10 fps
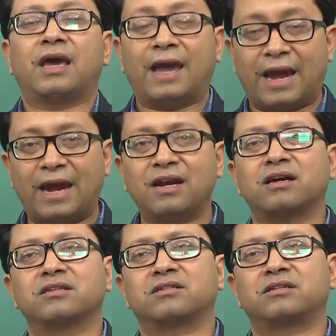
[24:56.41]
and
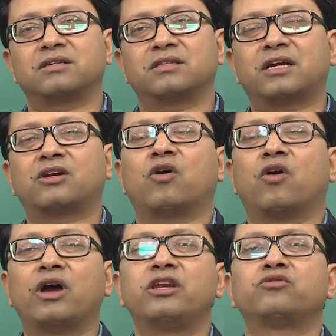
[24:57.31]
considering that
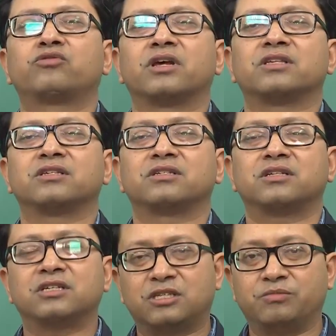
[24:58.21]
oil utilization
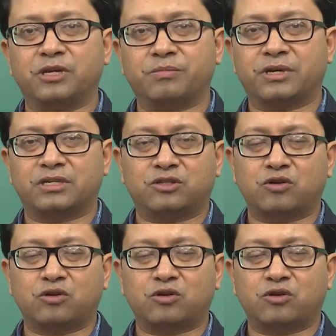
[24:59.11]
is minimized. So,